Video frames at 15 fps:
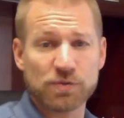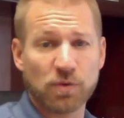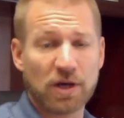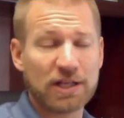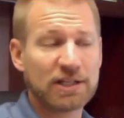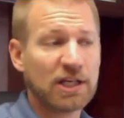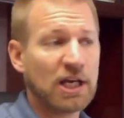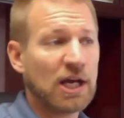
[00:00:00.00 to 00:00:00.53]

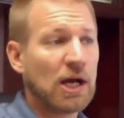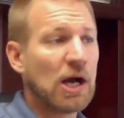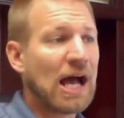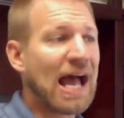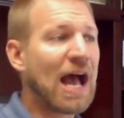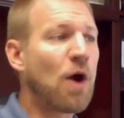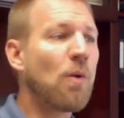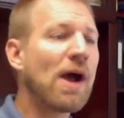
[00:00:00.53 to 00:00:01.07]
one,
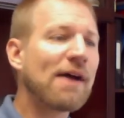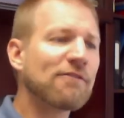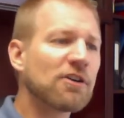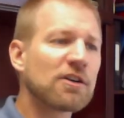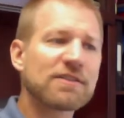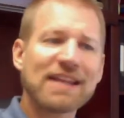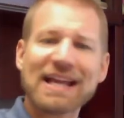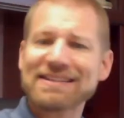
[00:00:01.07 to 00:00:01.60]

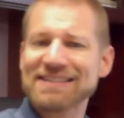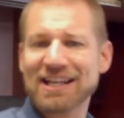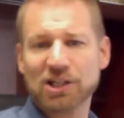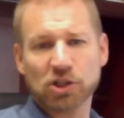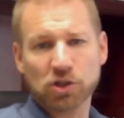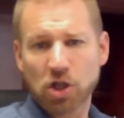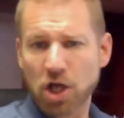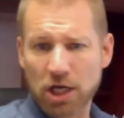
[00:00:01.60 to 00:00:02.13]
however that's going
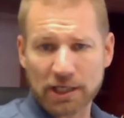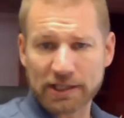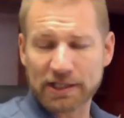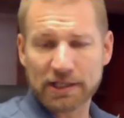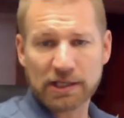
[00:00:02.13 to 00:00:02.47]
to look